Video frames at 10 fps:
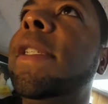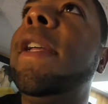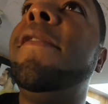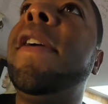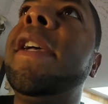
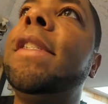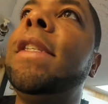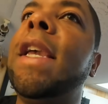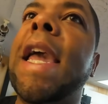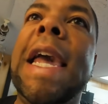seeing if I could
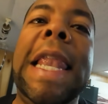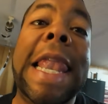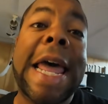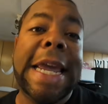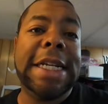see a
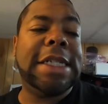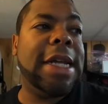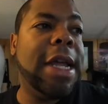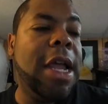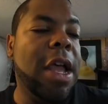light